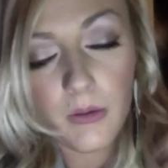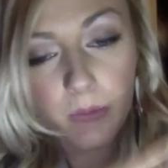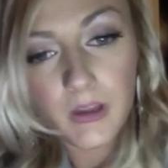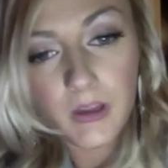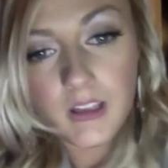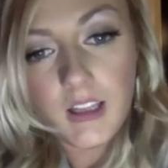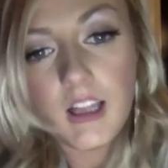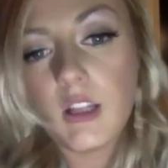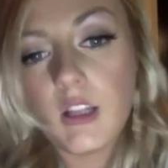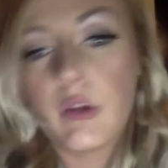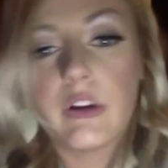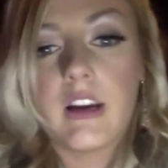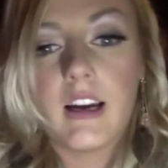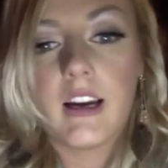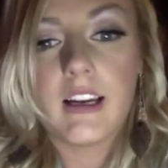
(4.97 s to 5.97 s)
Well,
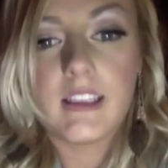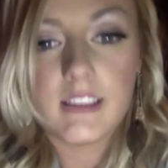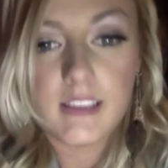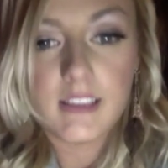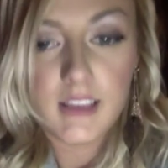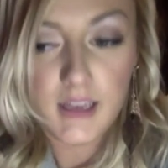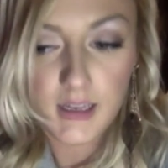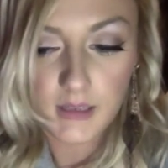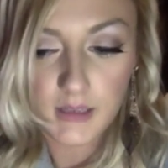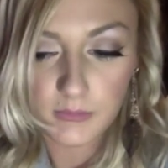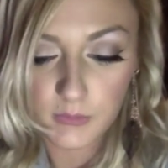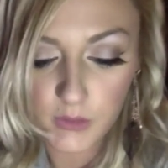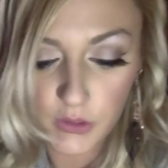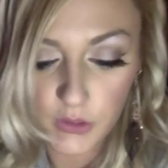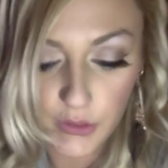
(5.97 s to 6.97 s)
hello guys.
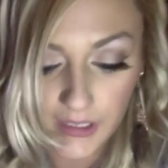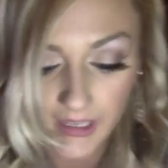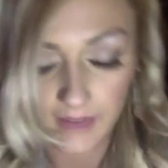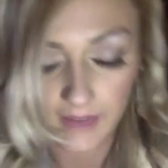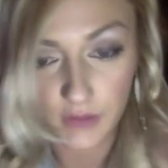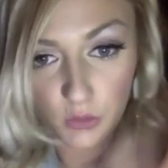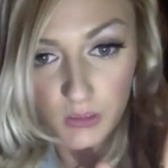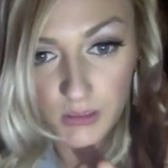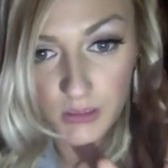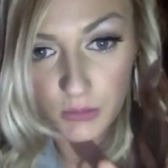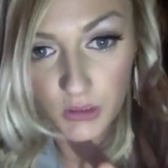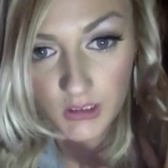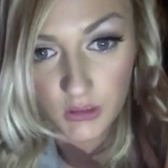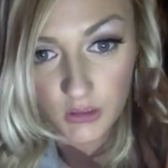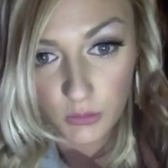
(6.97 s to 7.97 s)
Sorry I have to
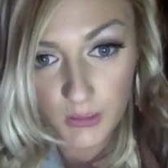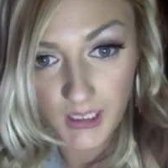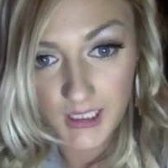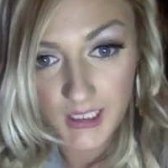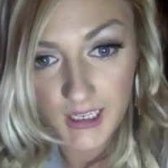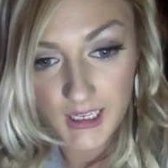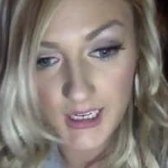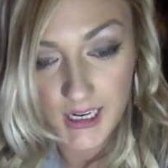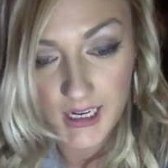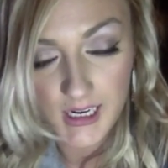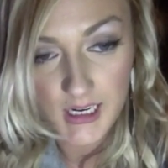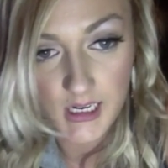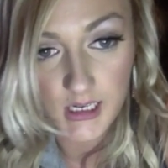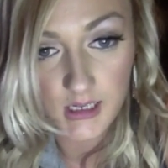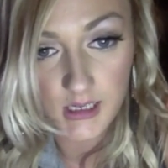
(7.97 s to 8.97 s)
whisper a little bit. It
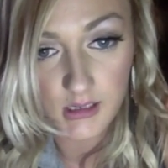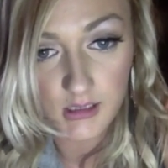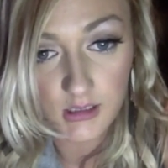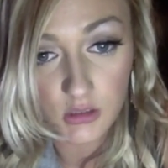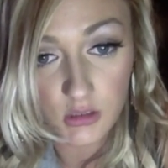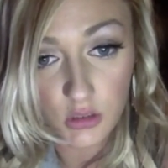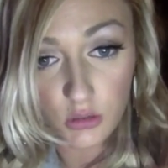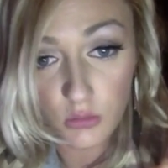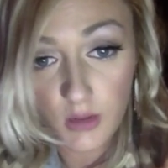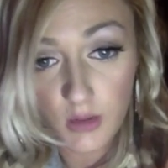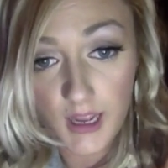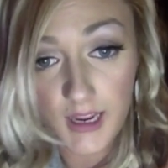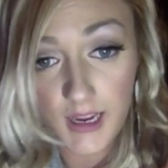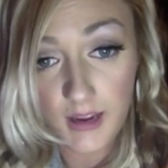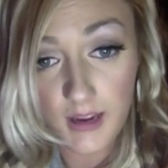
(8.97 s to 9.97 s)
is 2
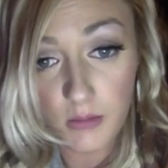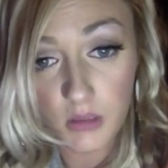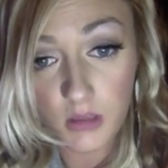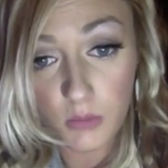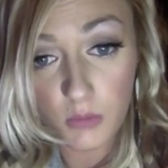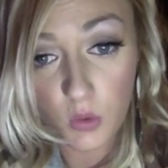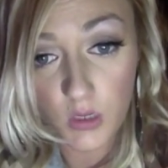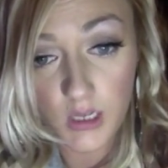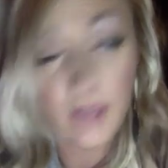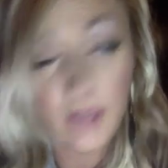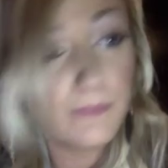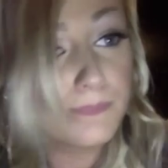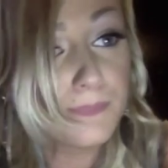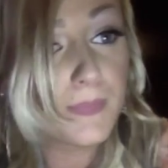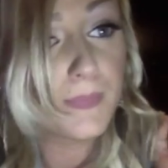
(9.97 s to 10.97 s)
a.m. in the morning.
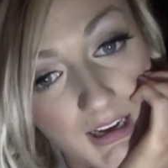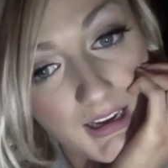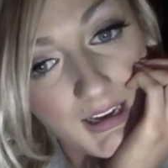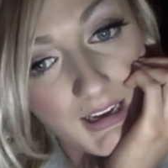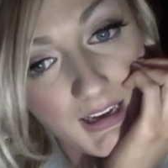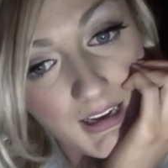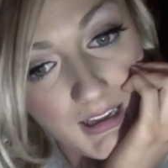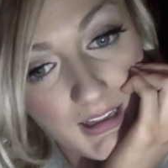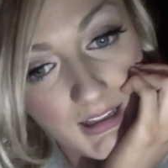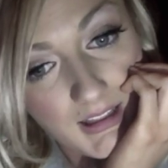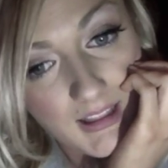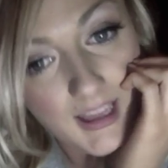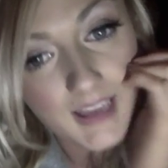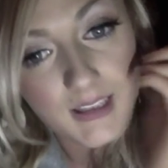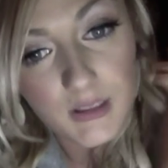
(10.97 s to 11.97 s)

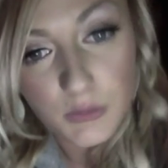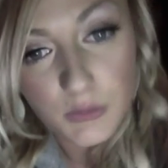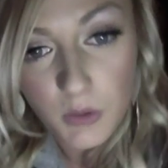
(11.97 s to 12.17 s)
That is